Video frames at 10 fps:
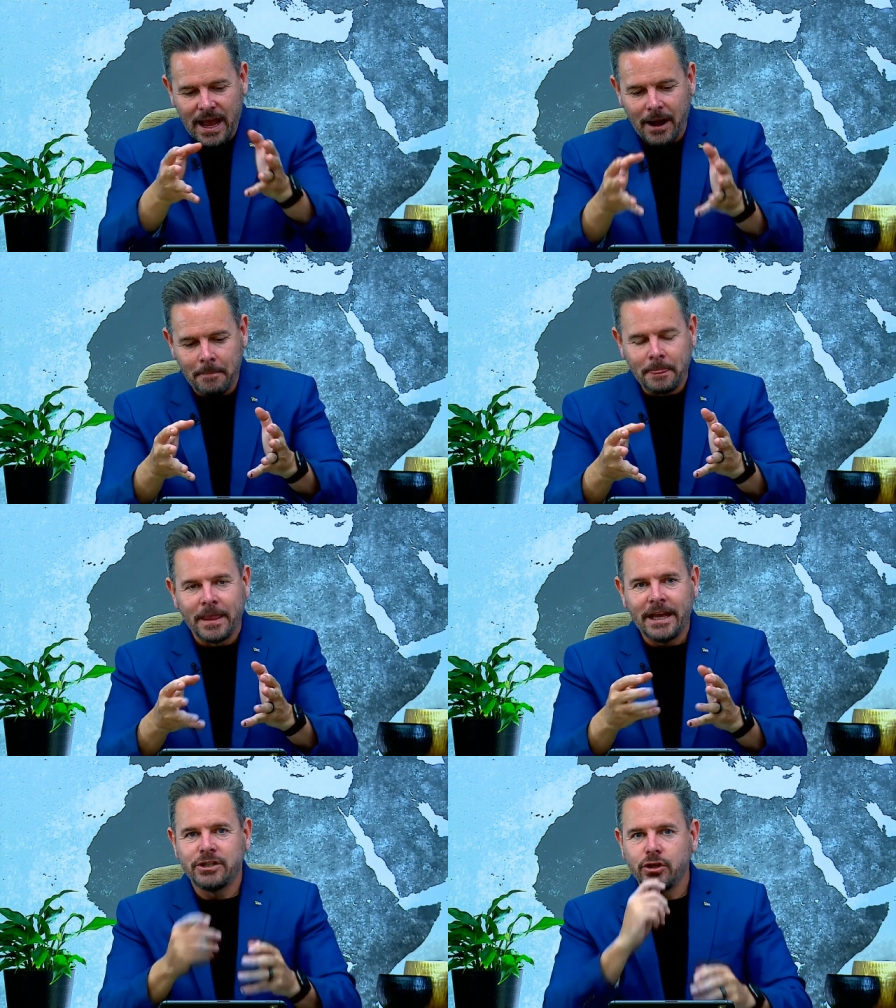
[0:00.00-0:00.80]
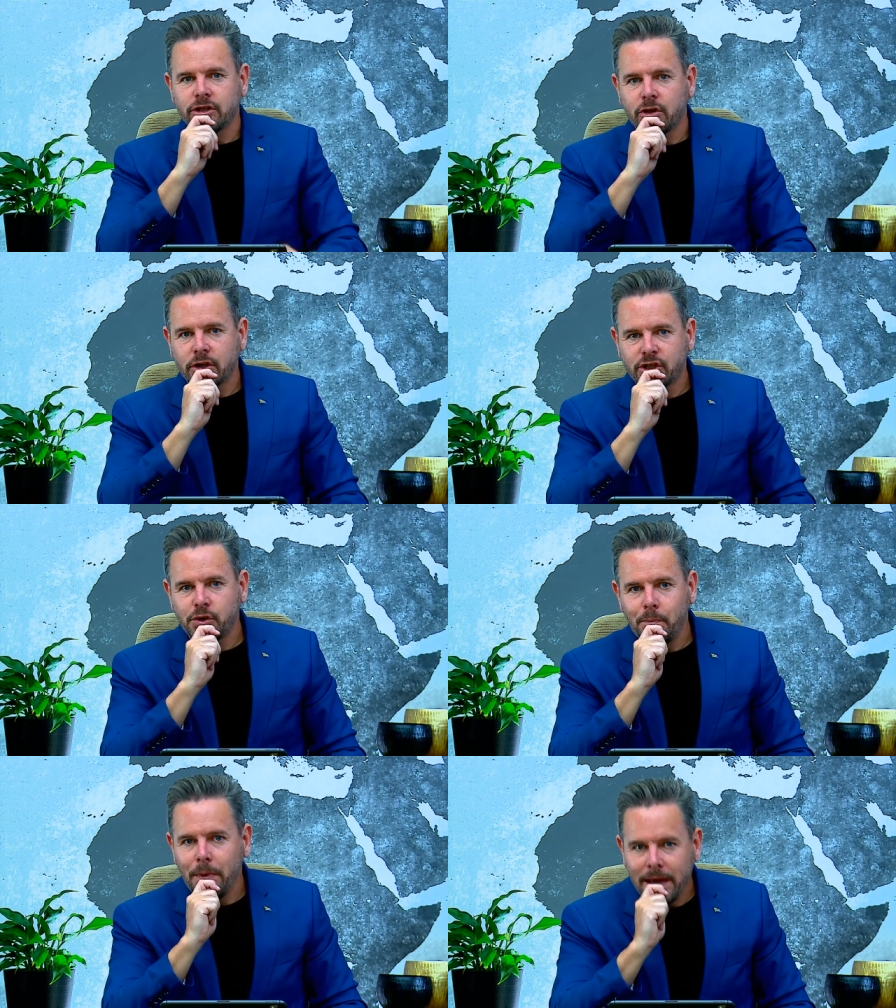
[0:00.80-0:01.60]
now is you start
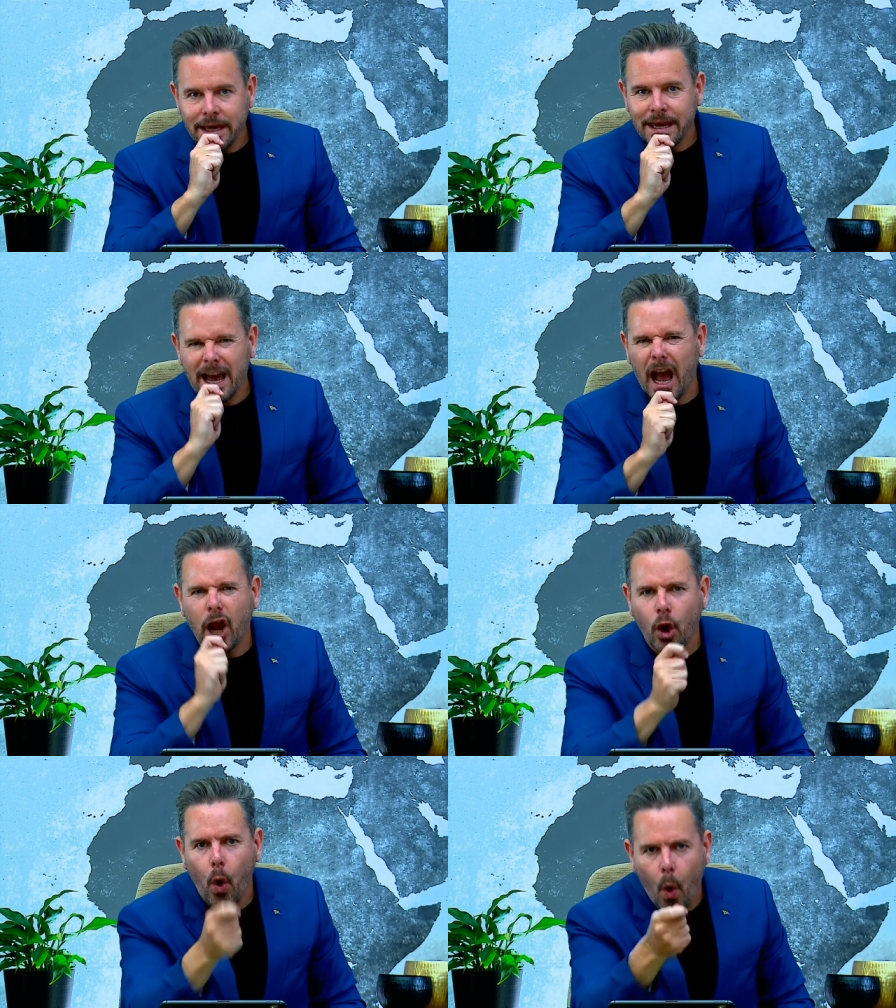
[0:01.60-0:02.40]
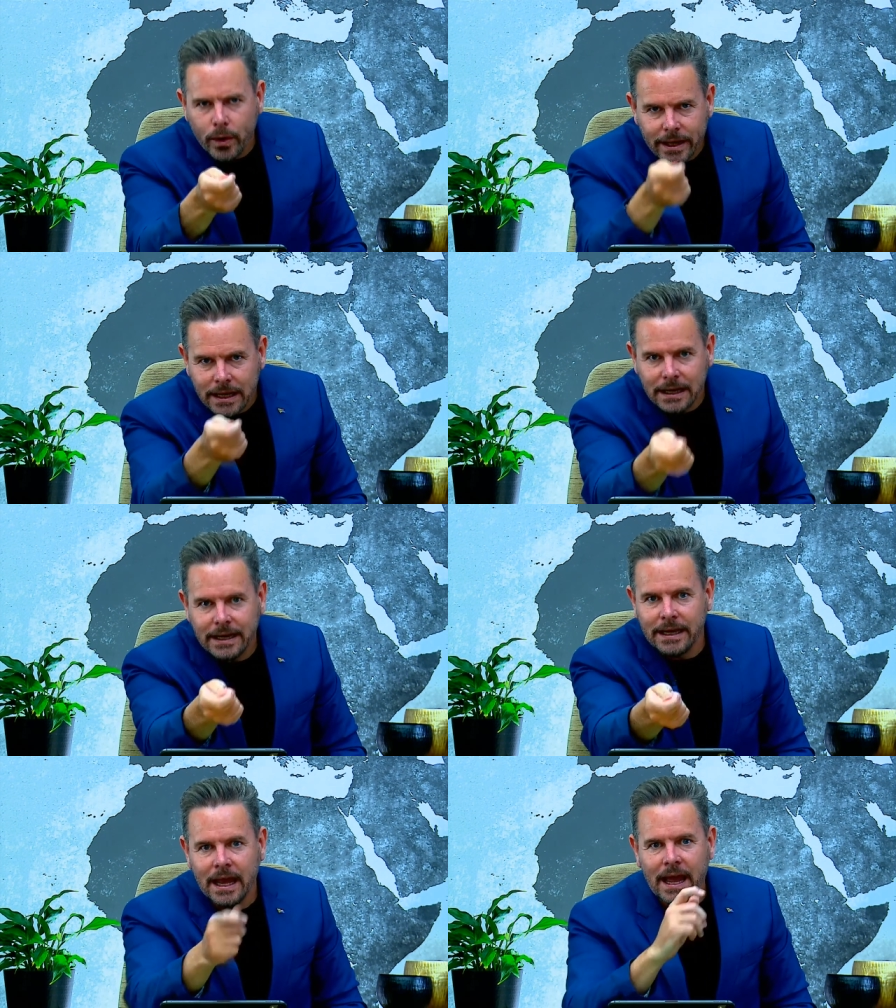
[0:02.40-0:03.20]
speaking
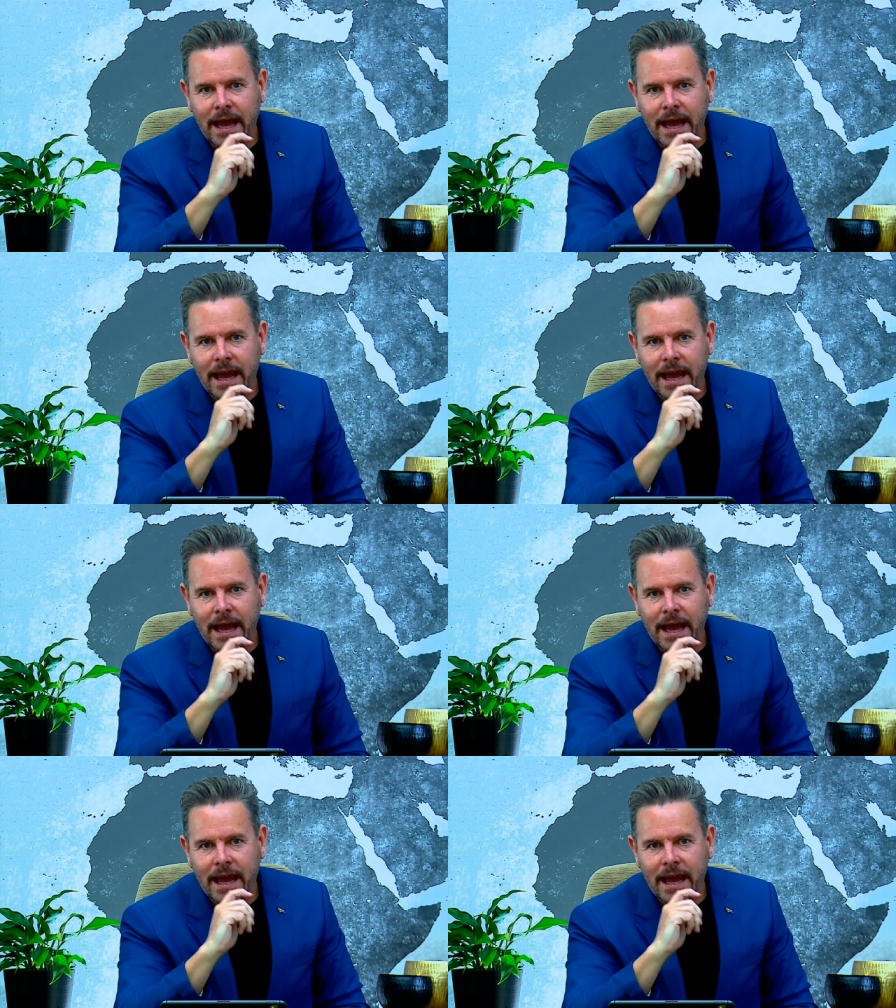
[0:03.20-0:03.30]
accordingly.